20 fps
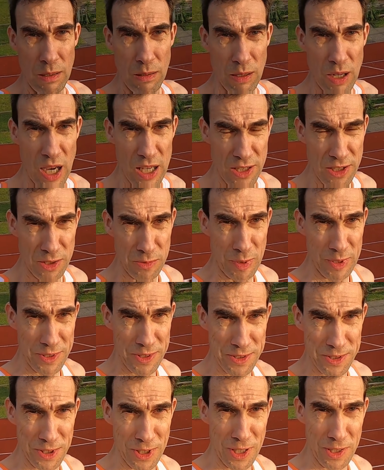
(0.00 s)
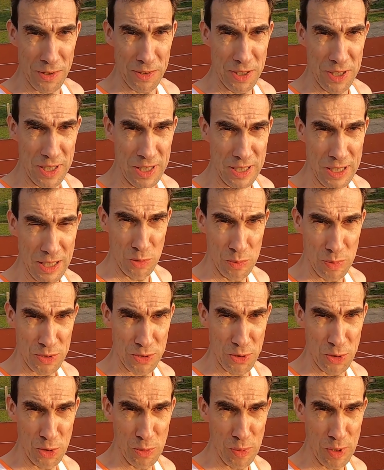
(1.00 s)
Right, just about to start the Zoom
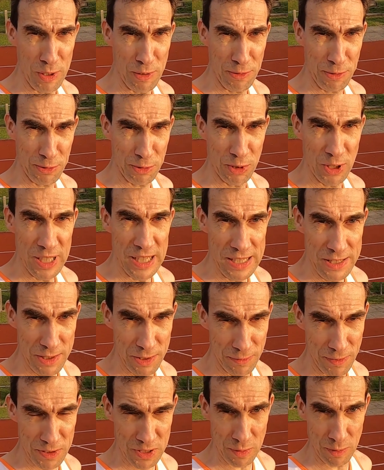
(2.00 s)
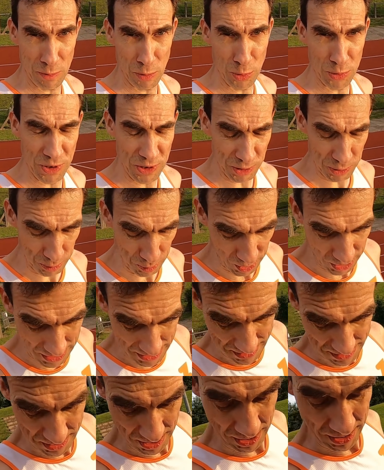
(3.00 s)
Matumbo 3s. It's the first time I've worn these
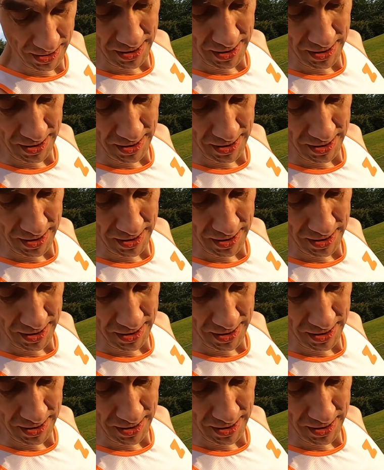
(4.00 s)
spikes.